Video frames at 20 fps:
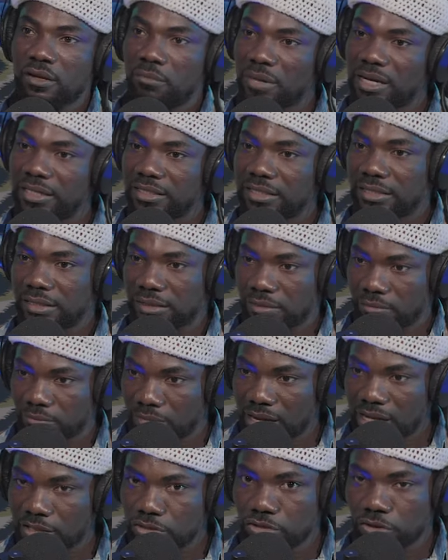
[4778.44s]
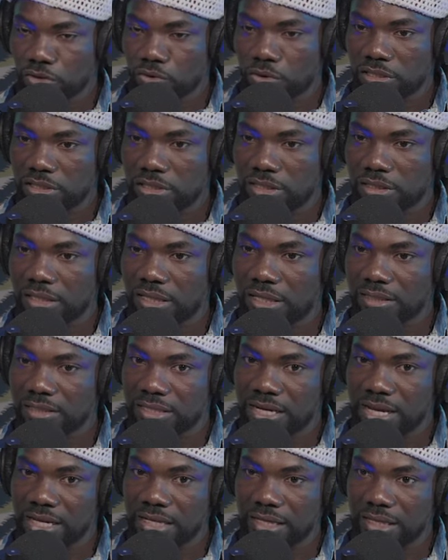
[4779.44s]
But back to your question, it's
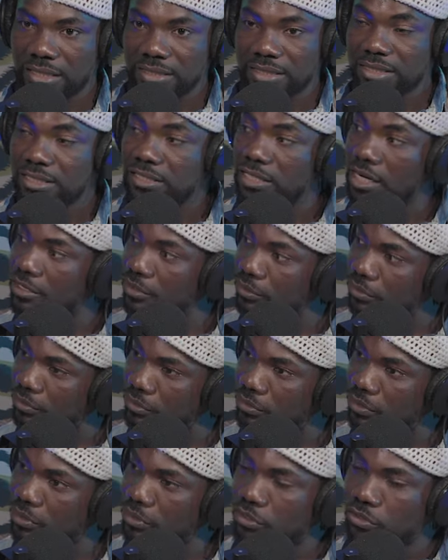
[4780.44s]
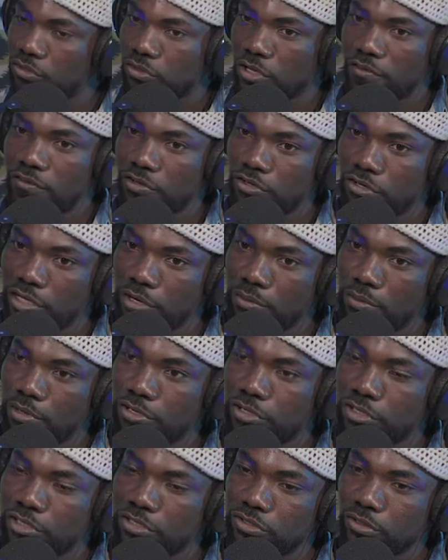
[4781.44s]
like, it's a channel. So even though the
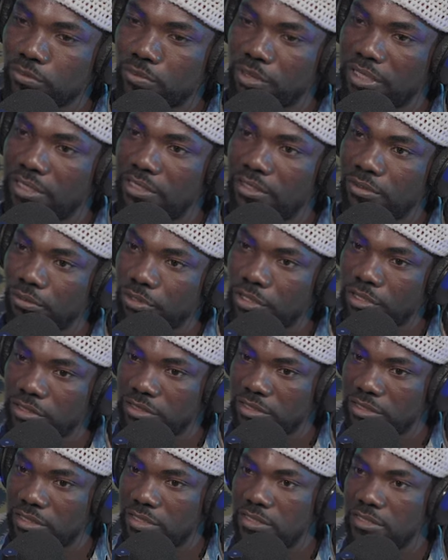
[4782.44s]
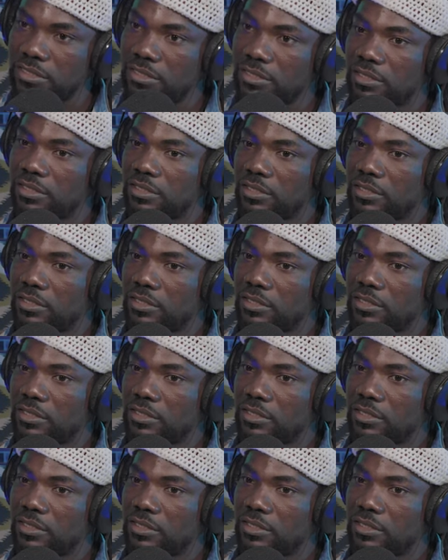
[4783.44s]
radio is not paying the royalties,